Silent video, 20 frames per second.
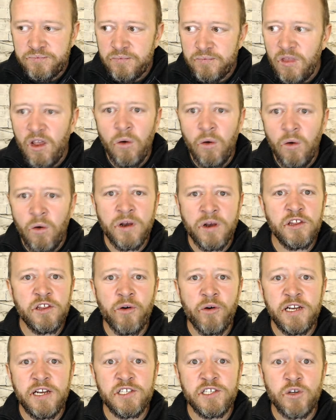one of the
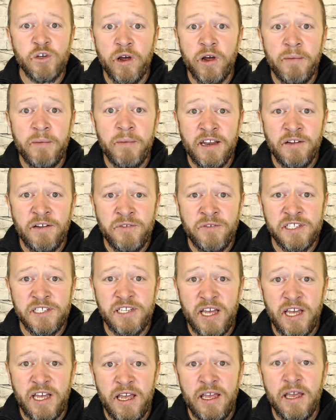greatest oil men of his
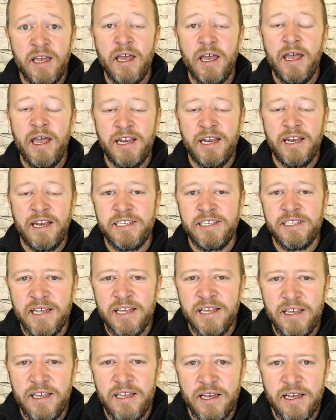day, and he said
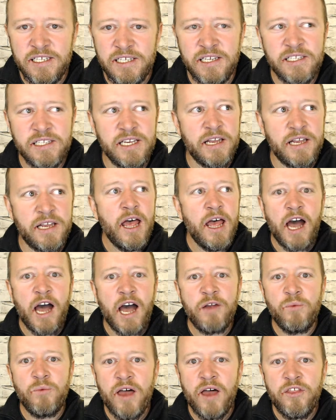this. He said, I'd
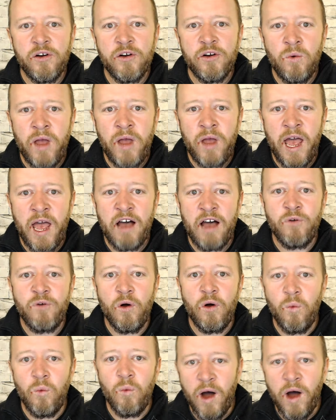rather have
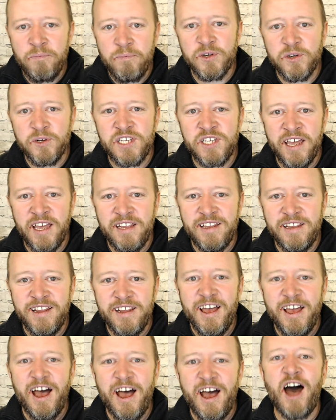1%
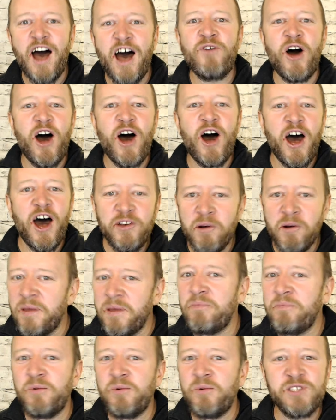of 100
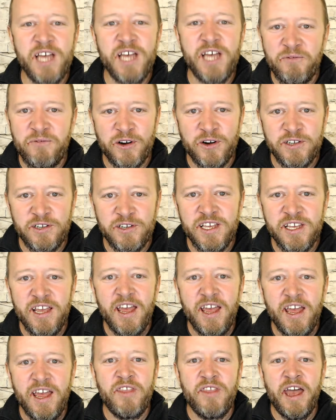people's efforts
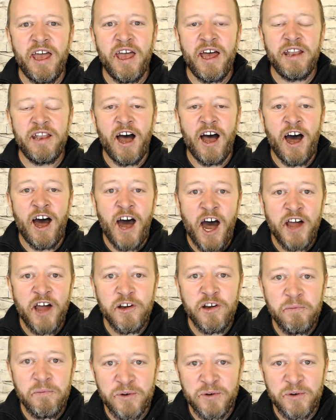than
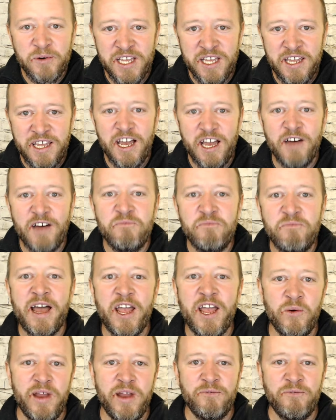100% of my
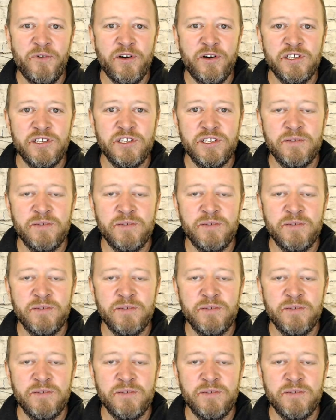own efforts.